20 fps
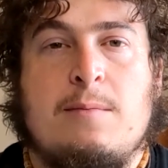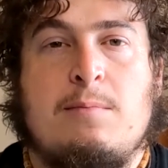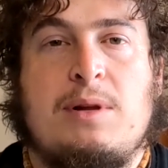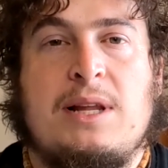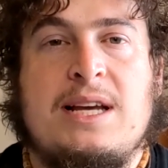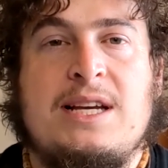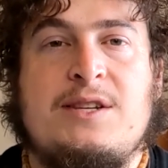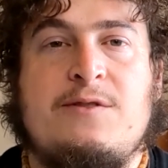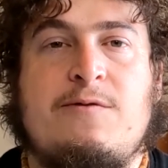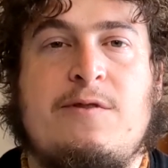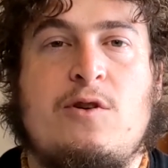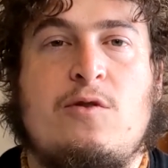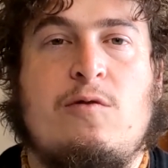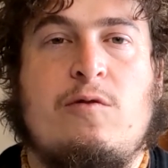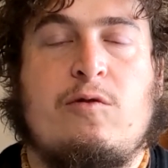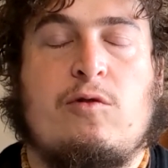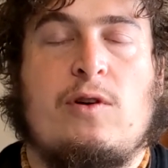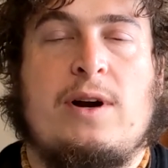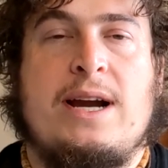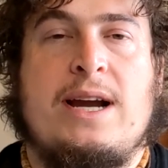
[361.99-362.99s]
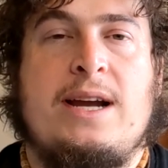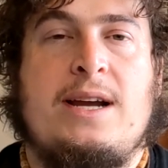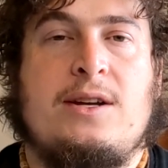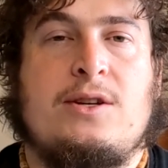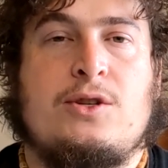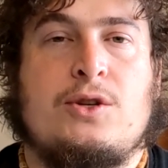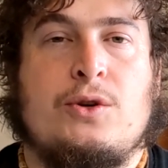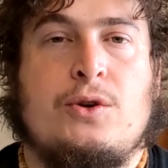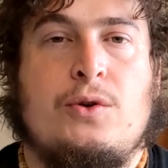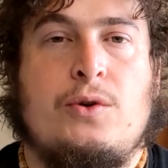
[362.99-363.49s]
please feel
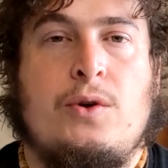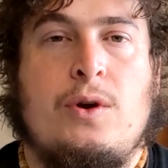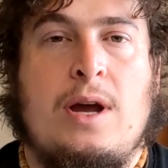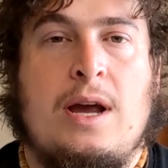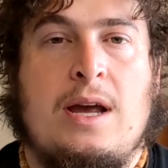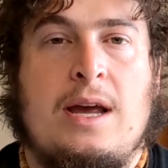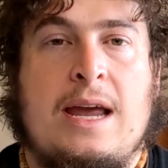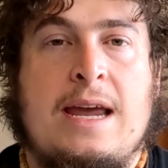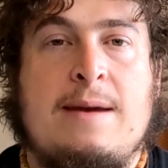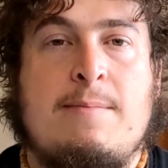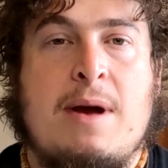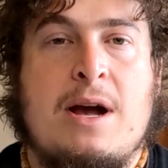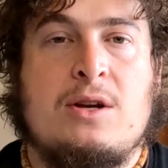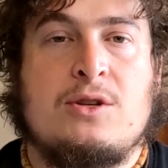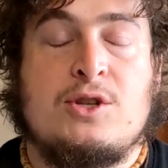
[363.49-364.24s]
free to email